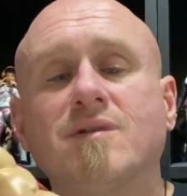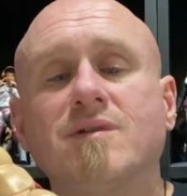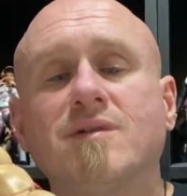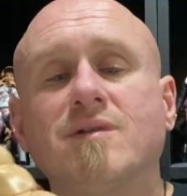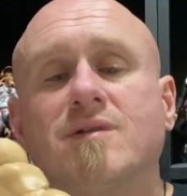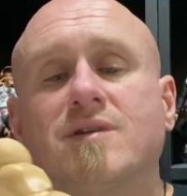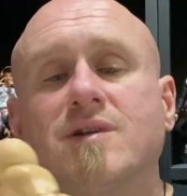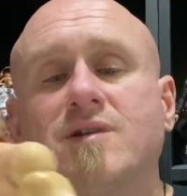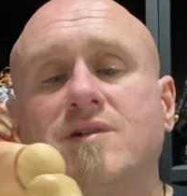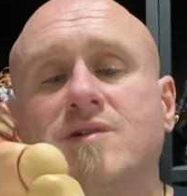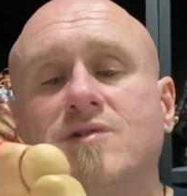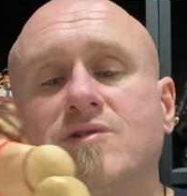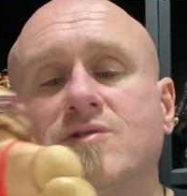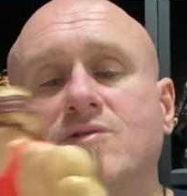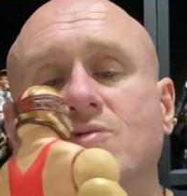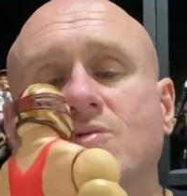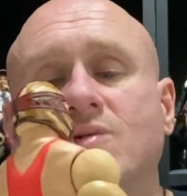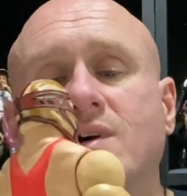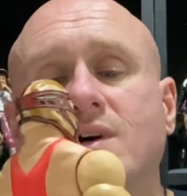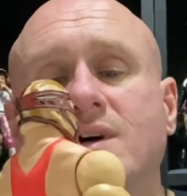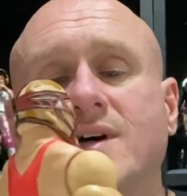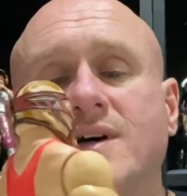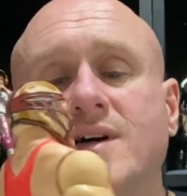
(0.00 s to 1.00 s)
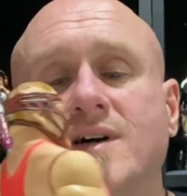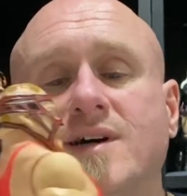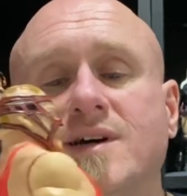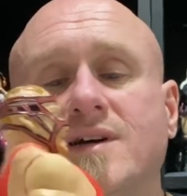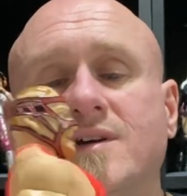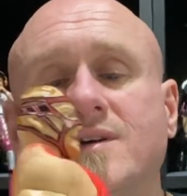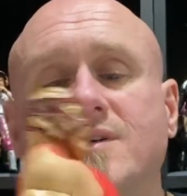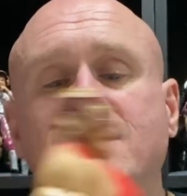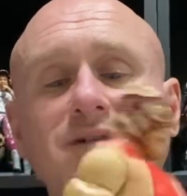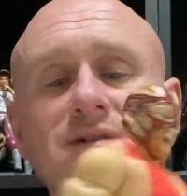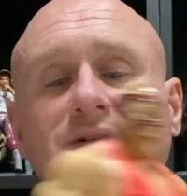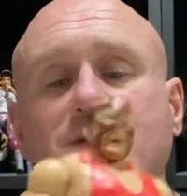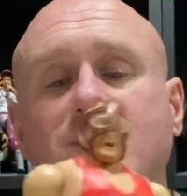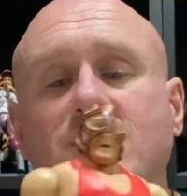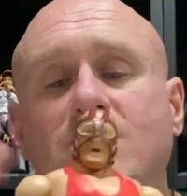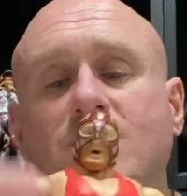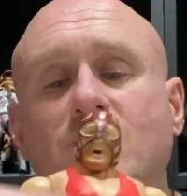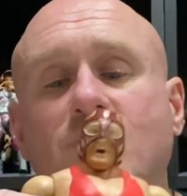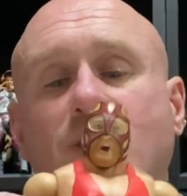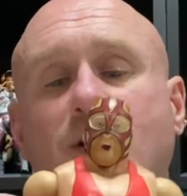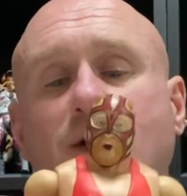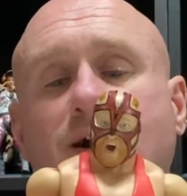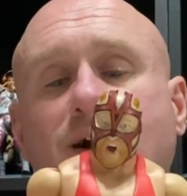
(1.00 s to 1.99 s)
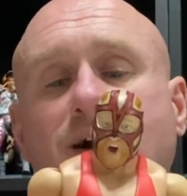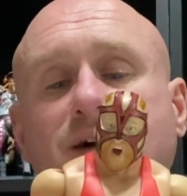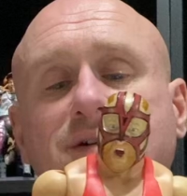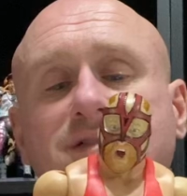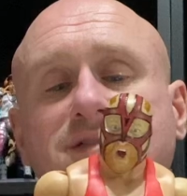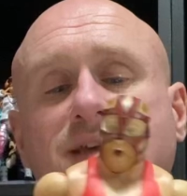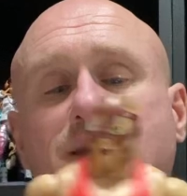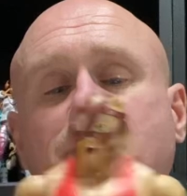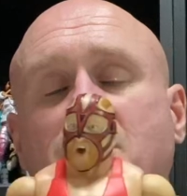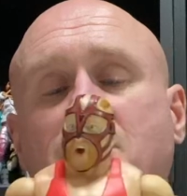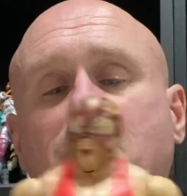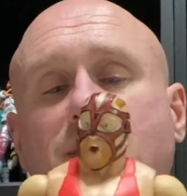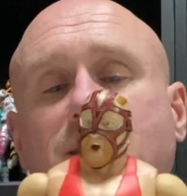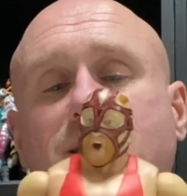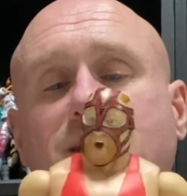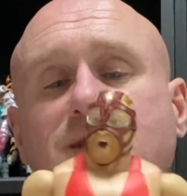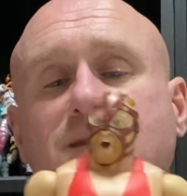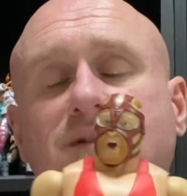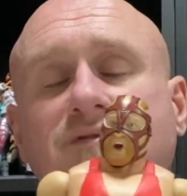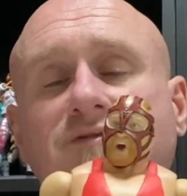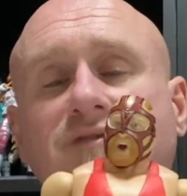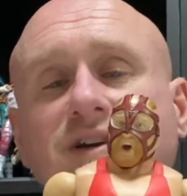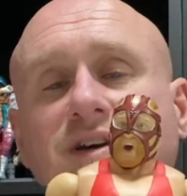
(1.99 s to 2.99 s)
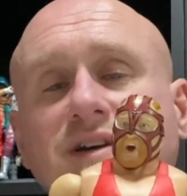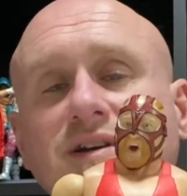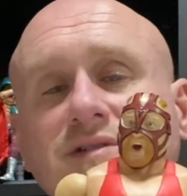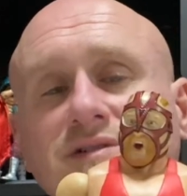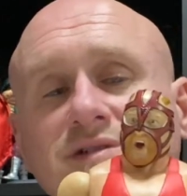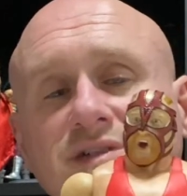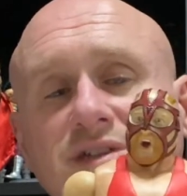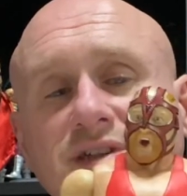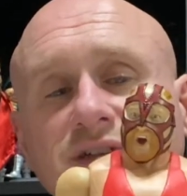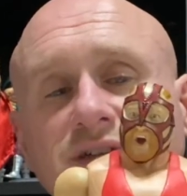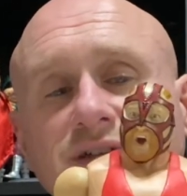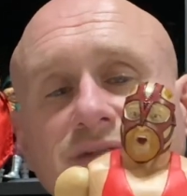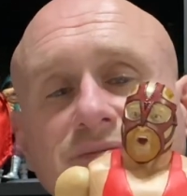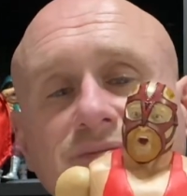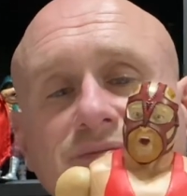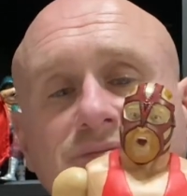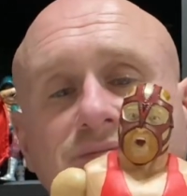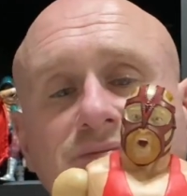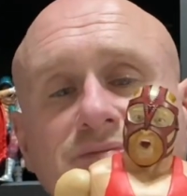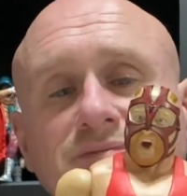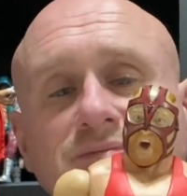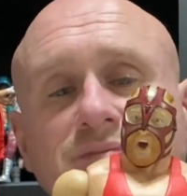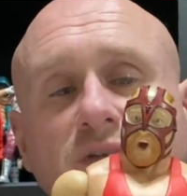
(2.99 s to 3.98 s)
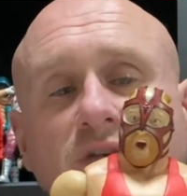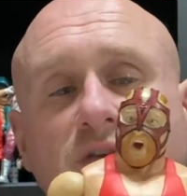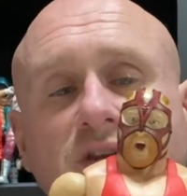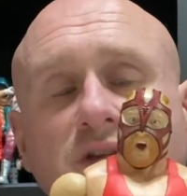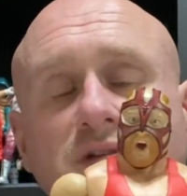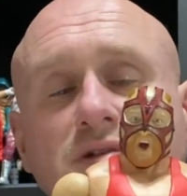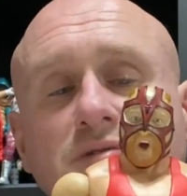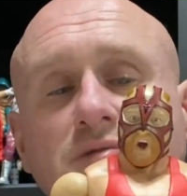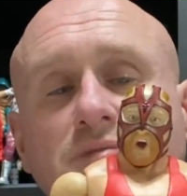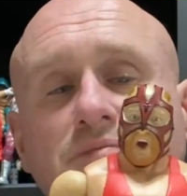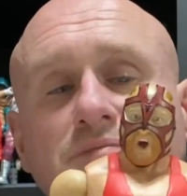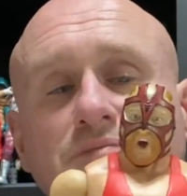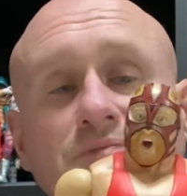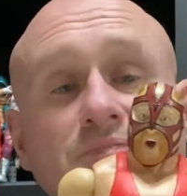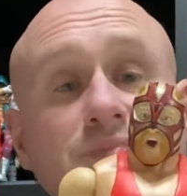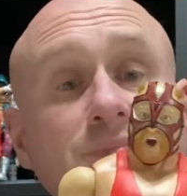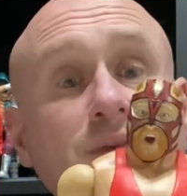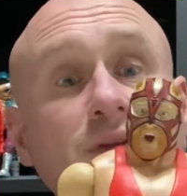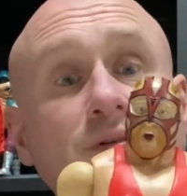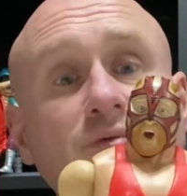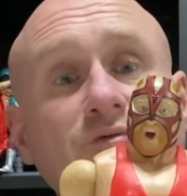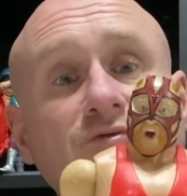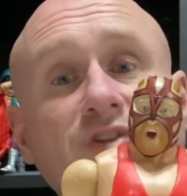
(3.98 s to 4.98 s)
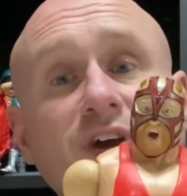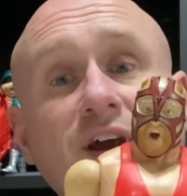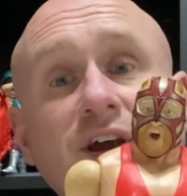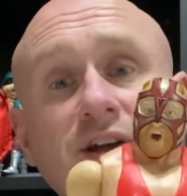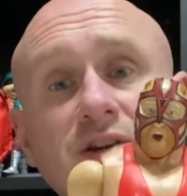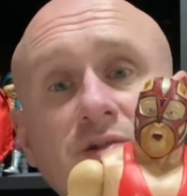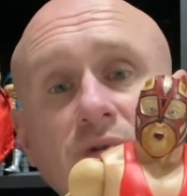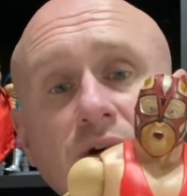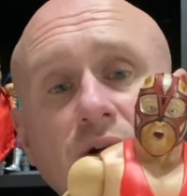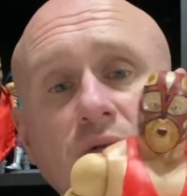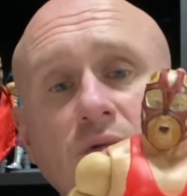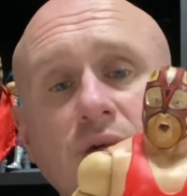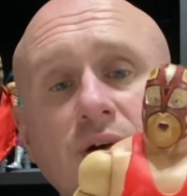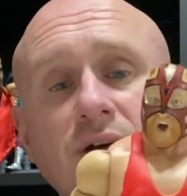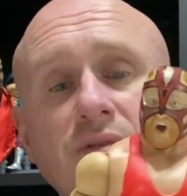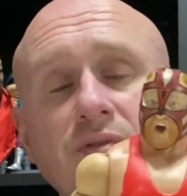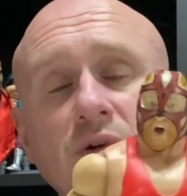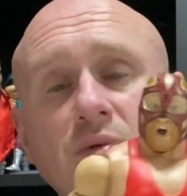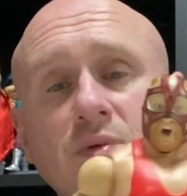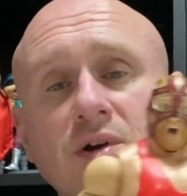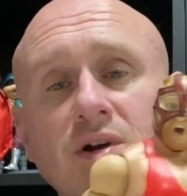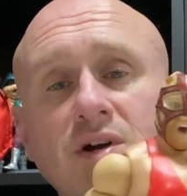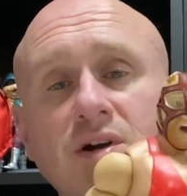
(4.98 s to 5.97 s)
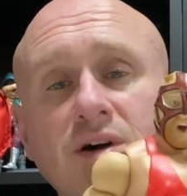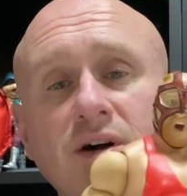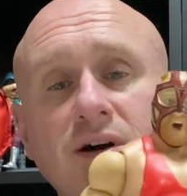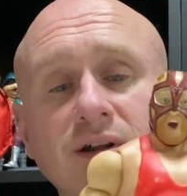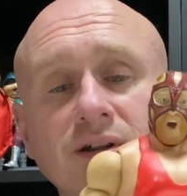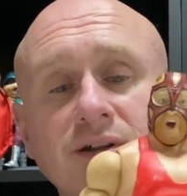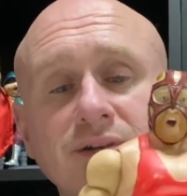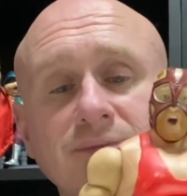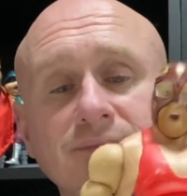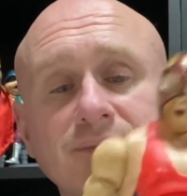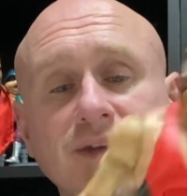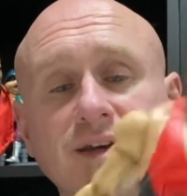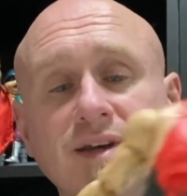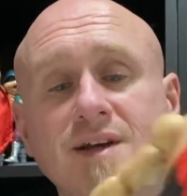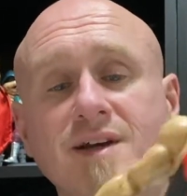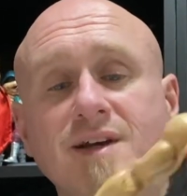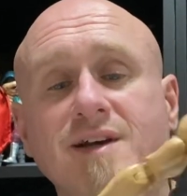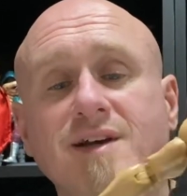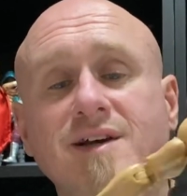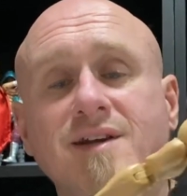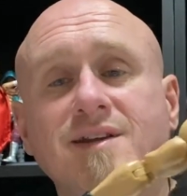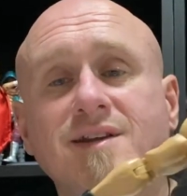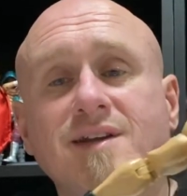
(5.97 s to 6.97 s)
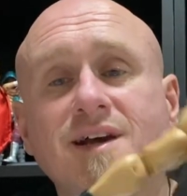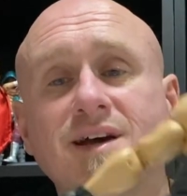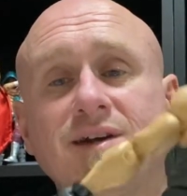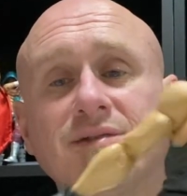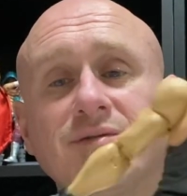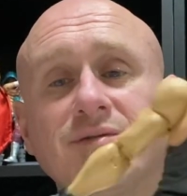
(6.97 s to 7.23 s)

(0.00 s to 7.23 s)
new warehouse they've been making the figures in, or the new factory, or whatever you want to call it. Not